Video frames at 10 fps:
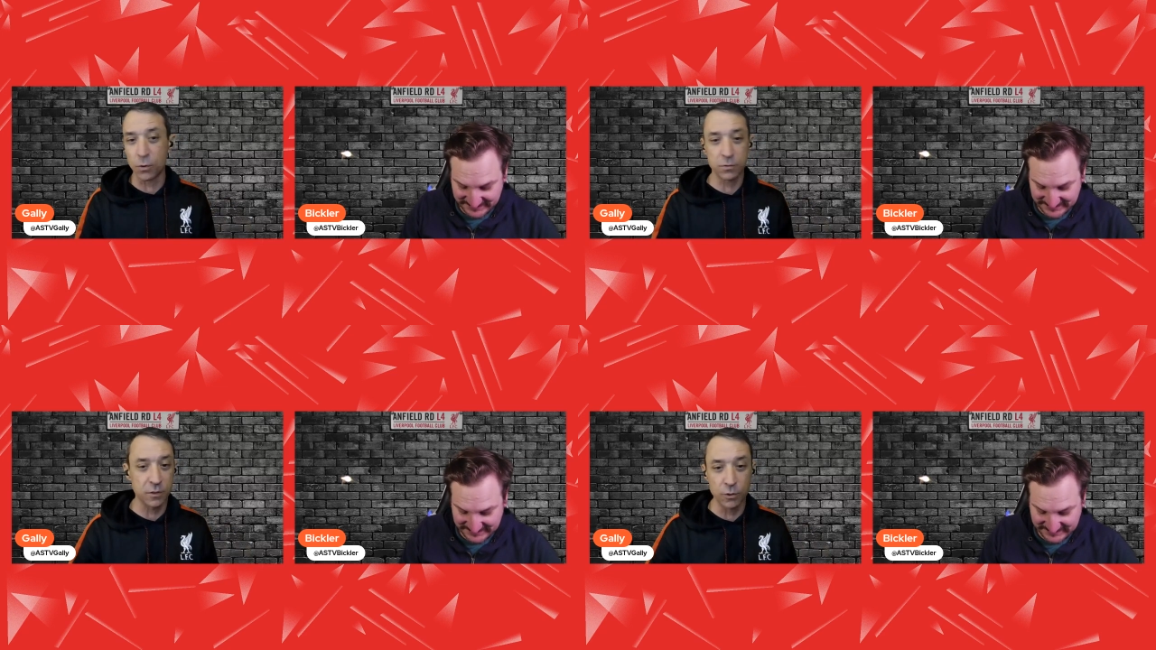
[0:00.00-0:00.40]

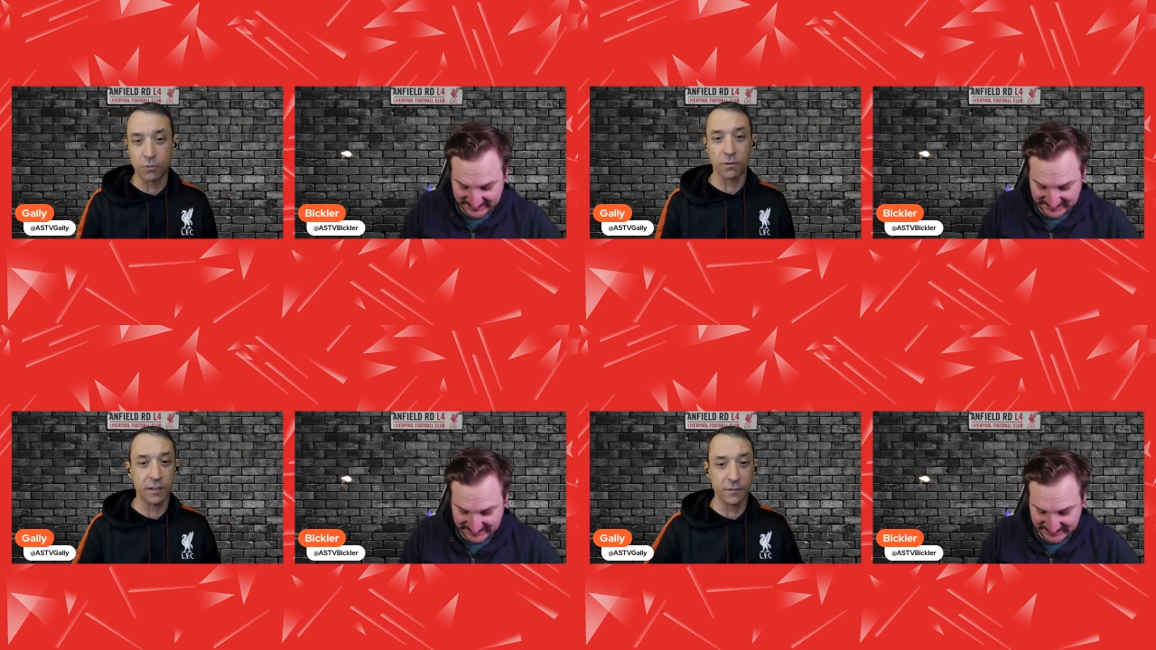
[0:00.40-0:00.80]
Speaker 1: most
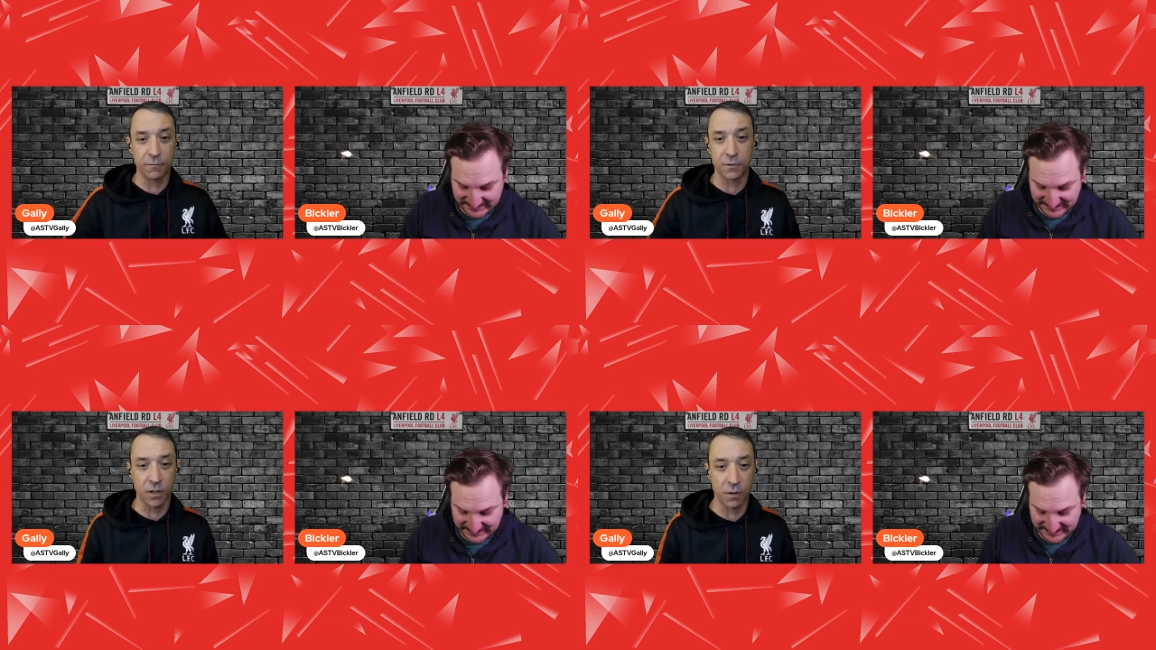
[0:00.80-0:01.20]

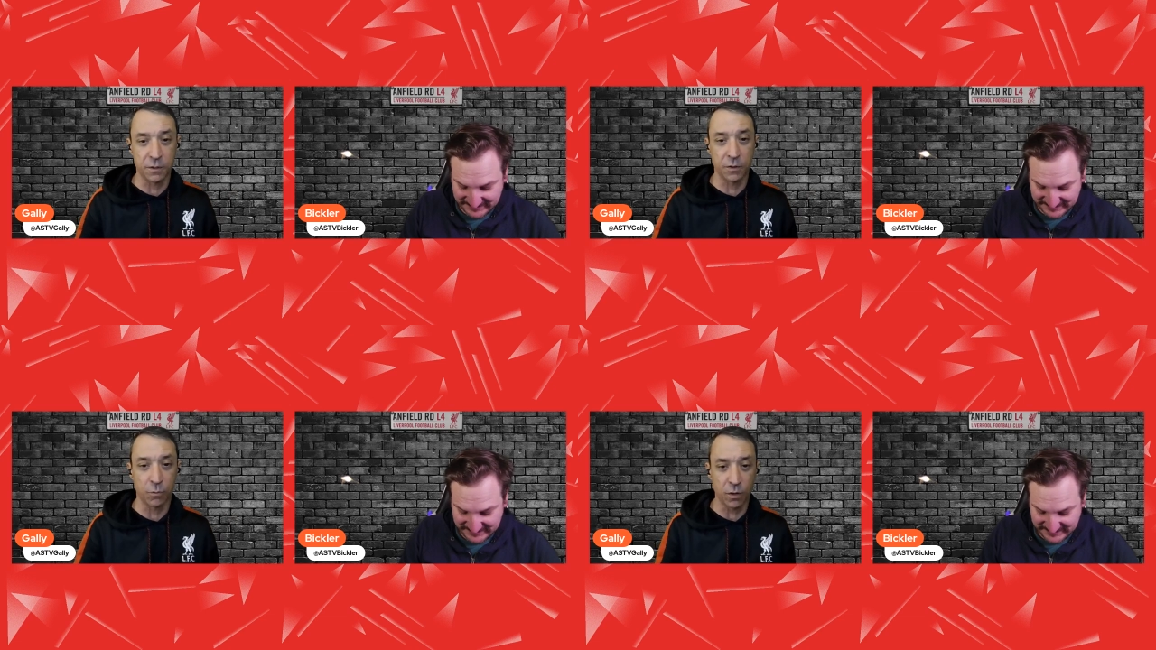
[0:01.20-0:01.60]
lucrative
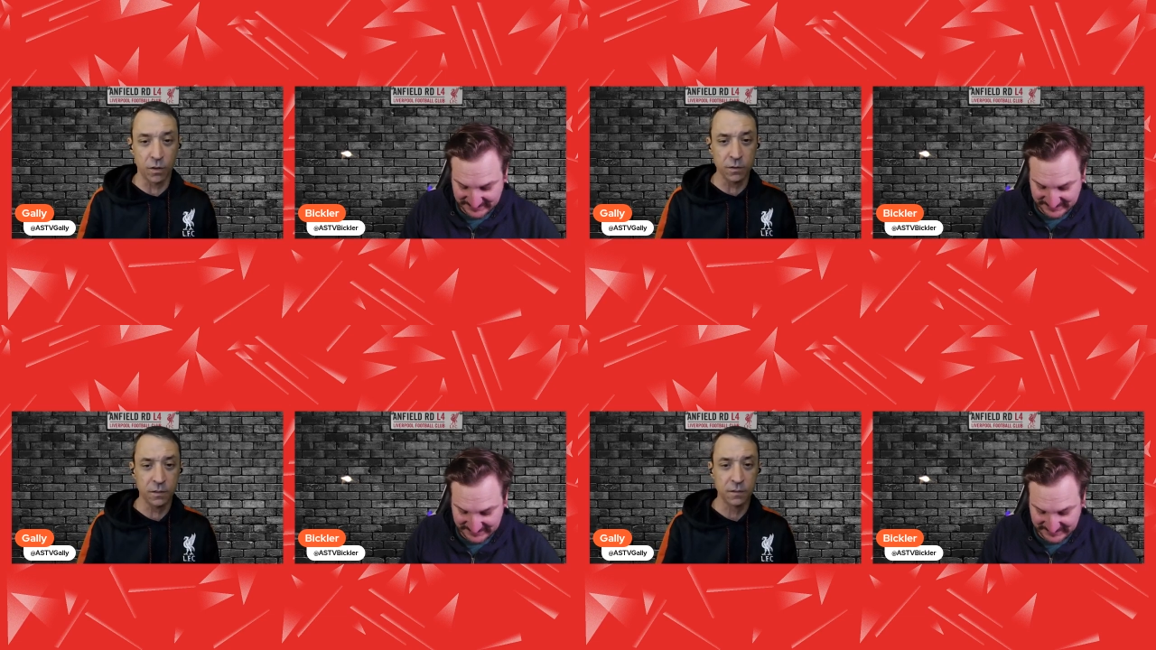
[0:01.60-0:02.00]
club in the
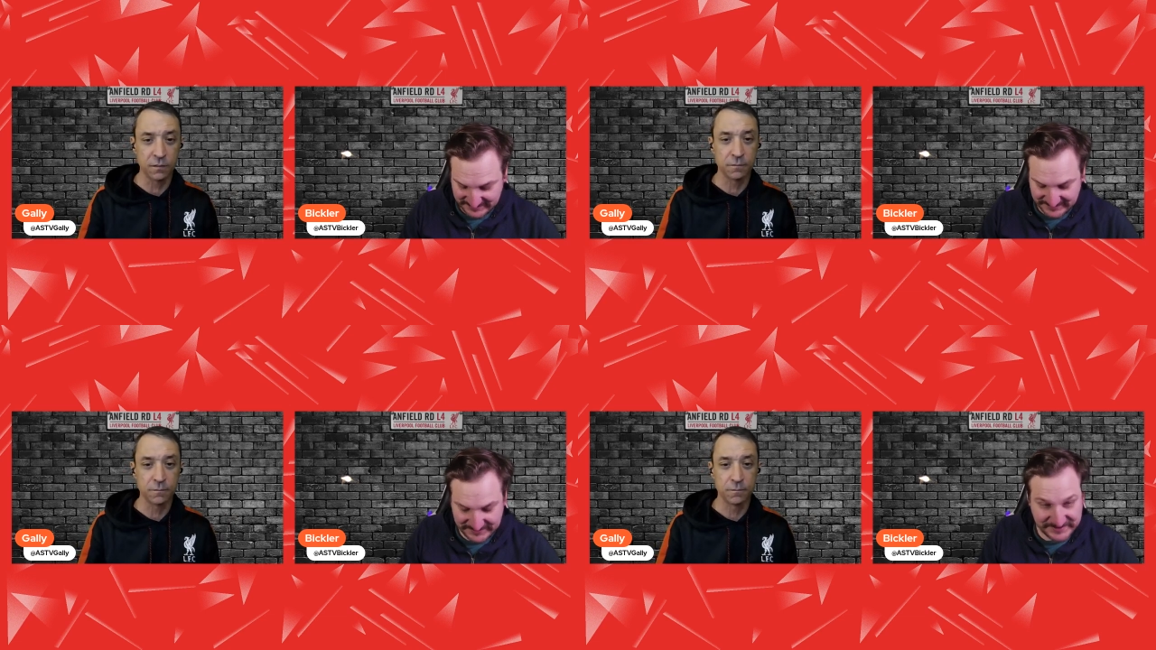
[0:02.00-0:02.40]
world
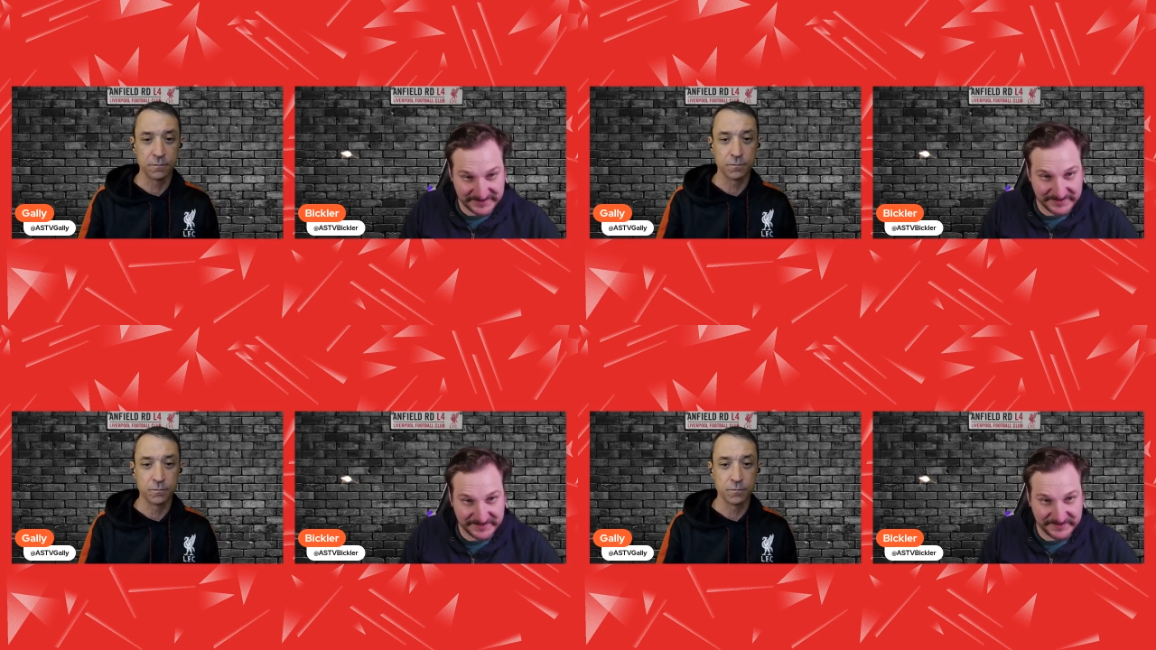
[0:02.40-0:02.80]

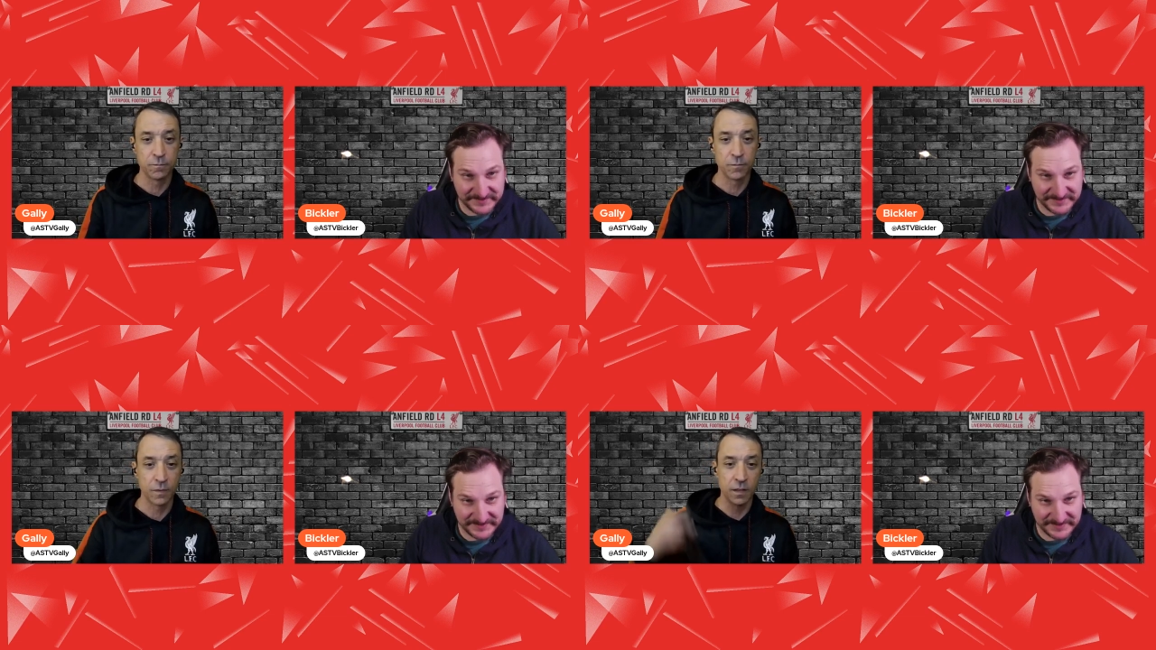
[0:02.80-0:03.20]

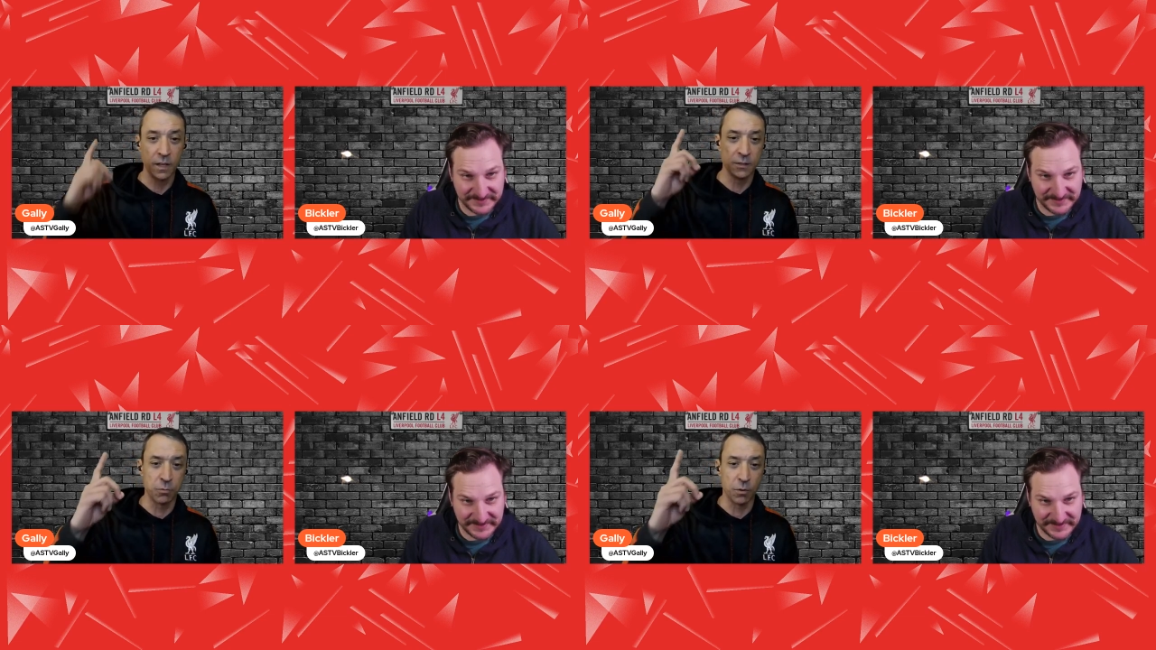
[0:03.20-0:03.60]

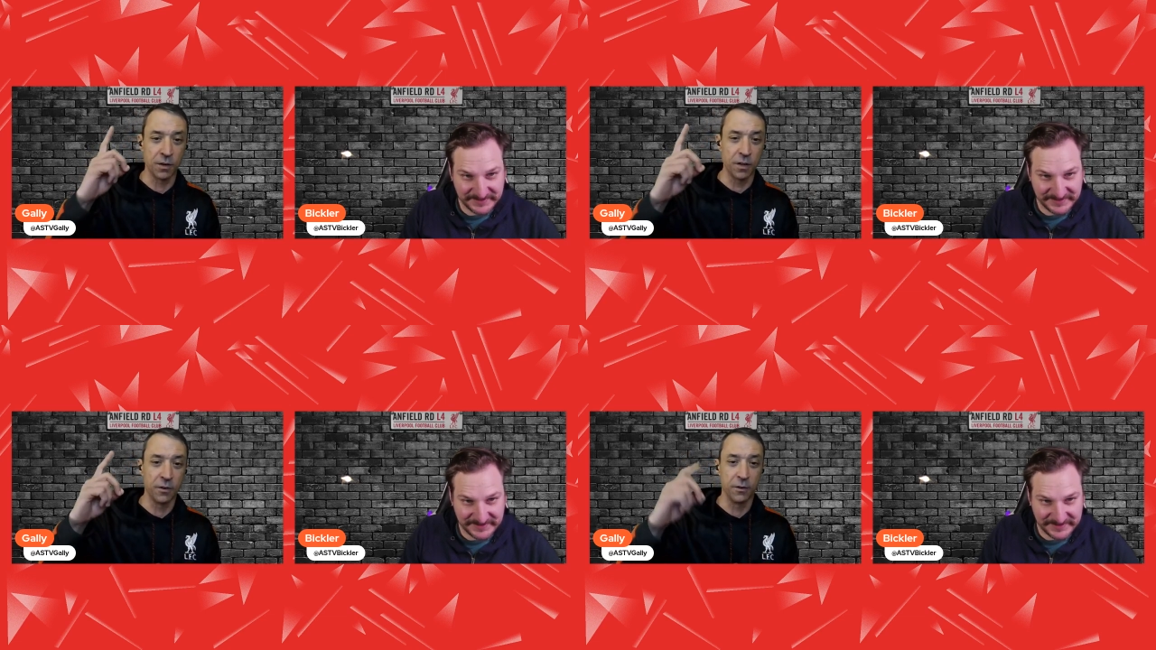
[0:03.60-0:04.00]
is
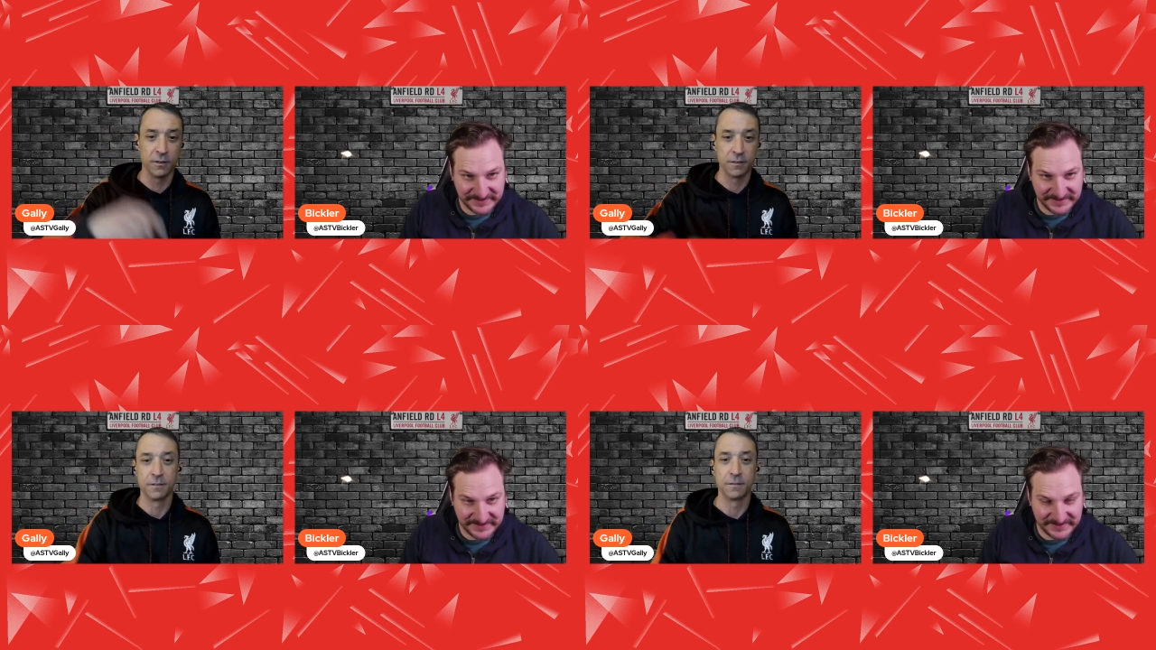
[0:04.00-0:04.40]
one
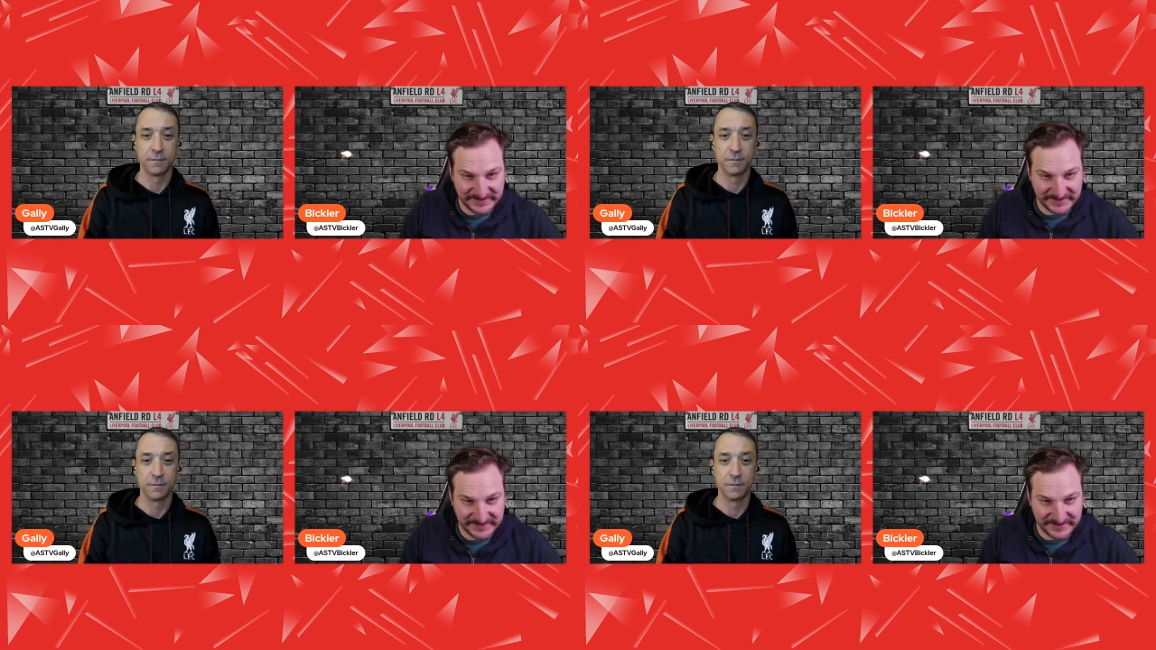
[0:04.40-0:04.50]
other